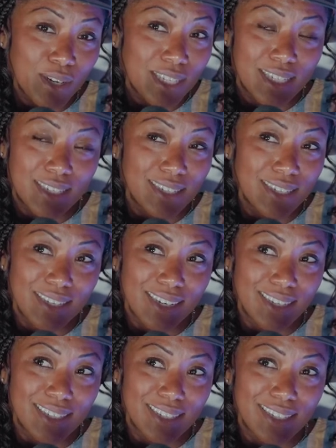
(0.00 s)
it's,
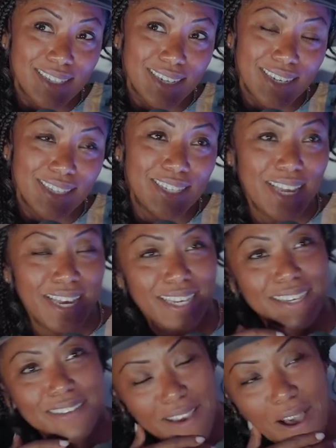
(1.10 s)
it's, it's
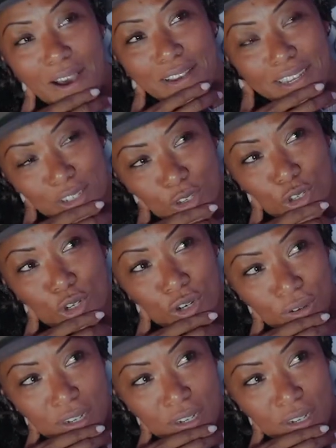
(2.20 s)
like, yeah, it, it's true.